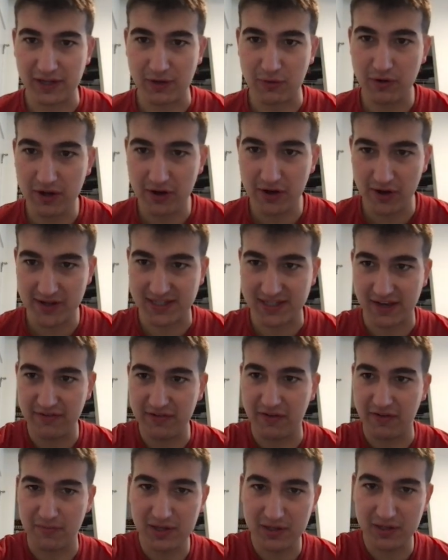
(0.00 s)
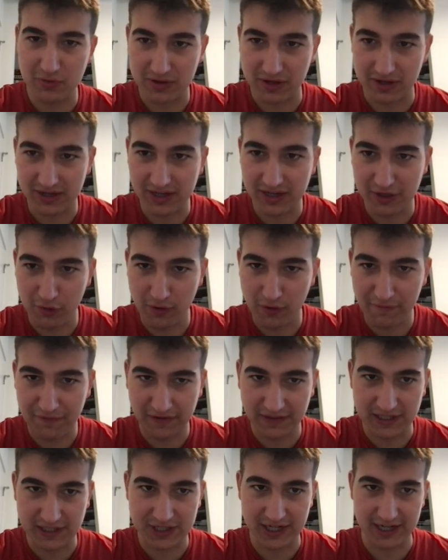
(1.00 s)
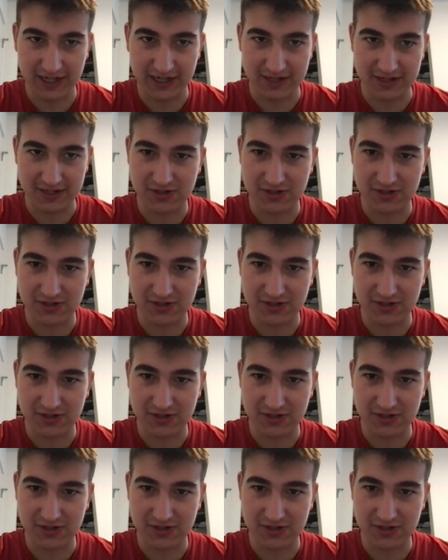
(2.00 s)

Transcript: 107 of me doing the NeetCode 150 challenge.